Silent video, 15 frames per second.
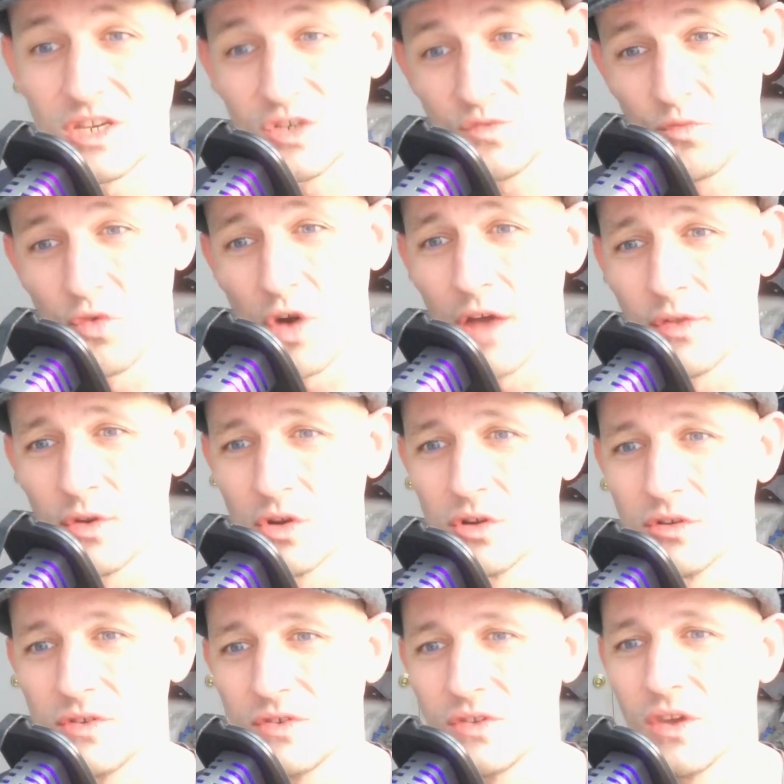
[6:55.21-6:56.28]
His
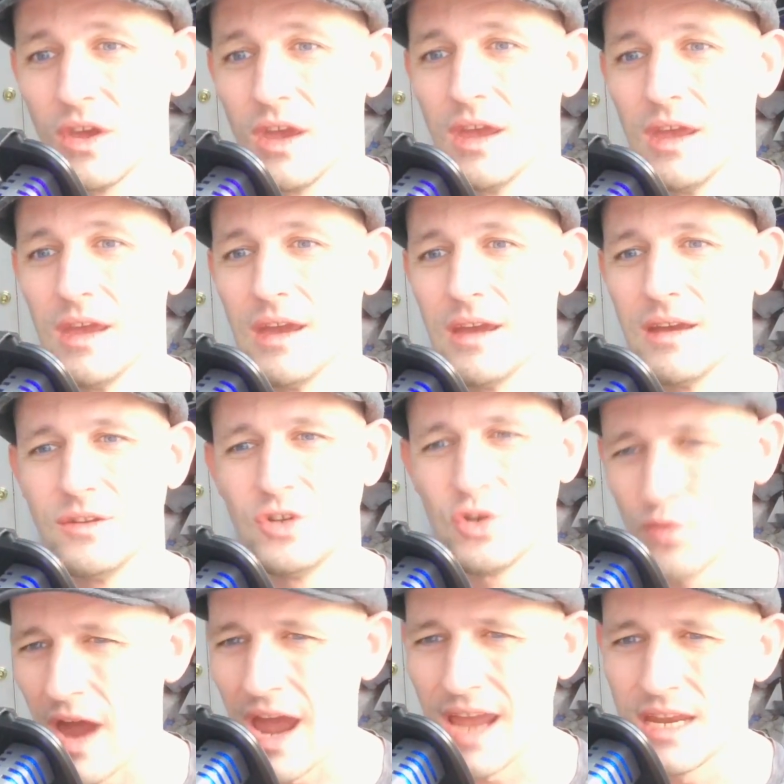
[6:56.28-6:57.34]
brothers
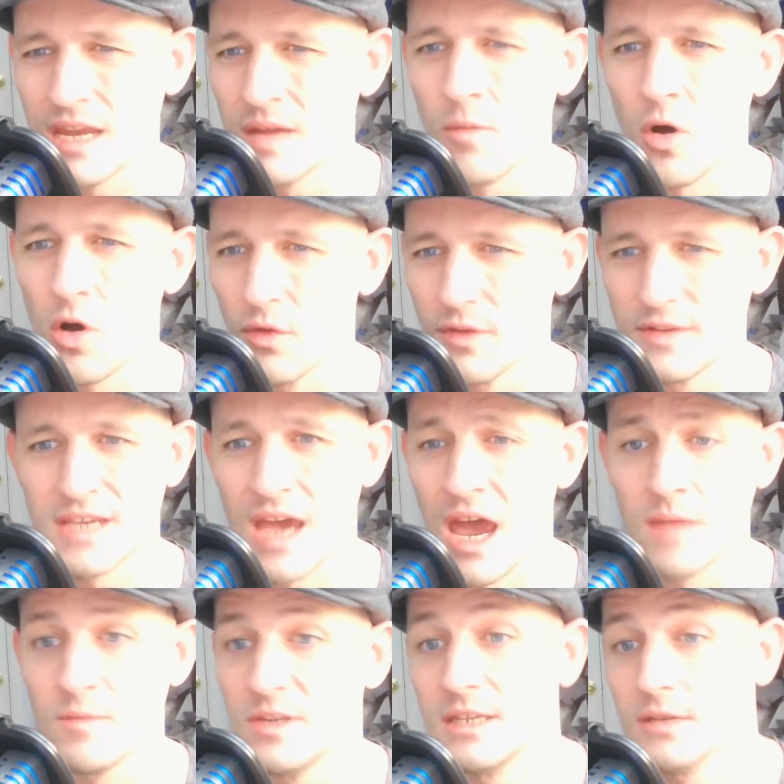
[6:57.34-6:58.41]
deride him all the
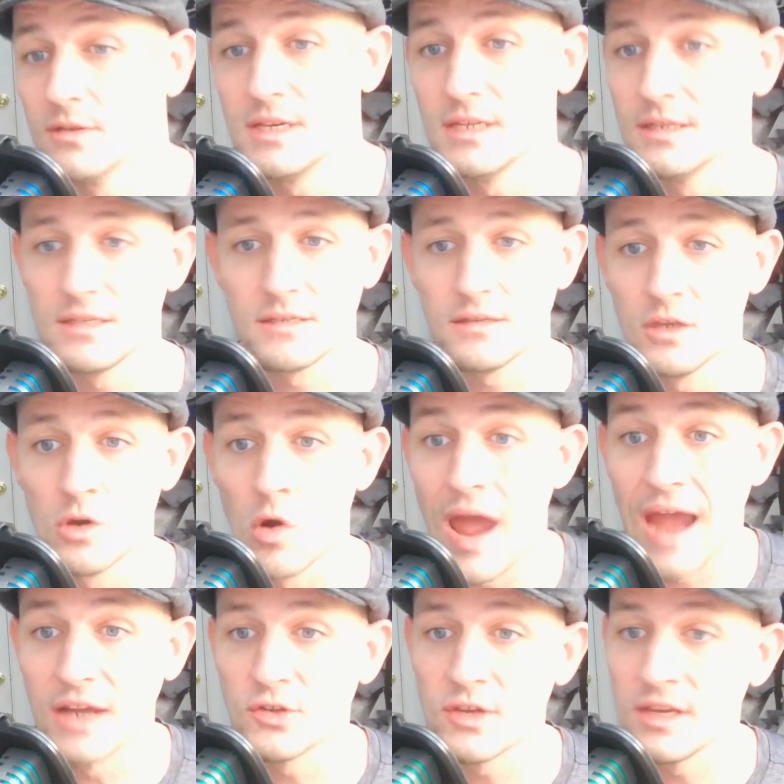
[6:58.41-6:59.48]
time until he's, you know,
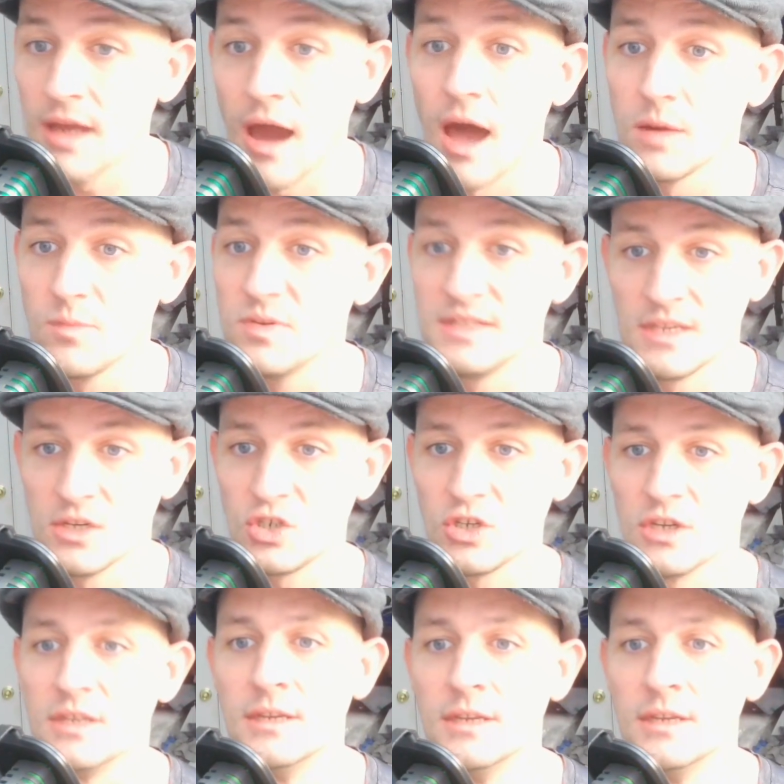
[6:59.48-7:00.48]
actually got a position